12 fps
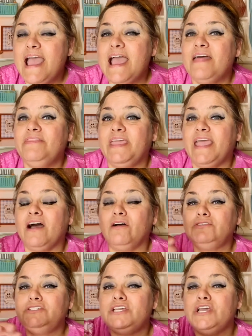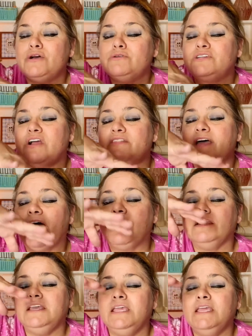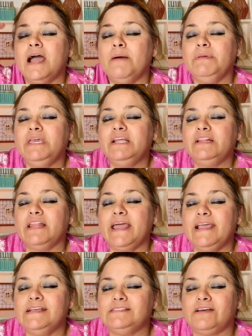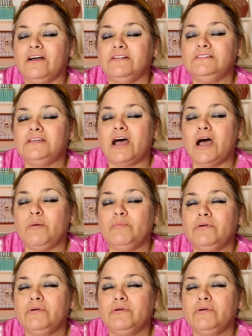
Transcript: and the LTOs are that yummy glaze on top.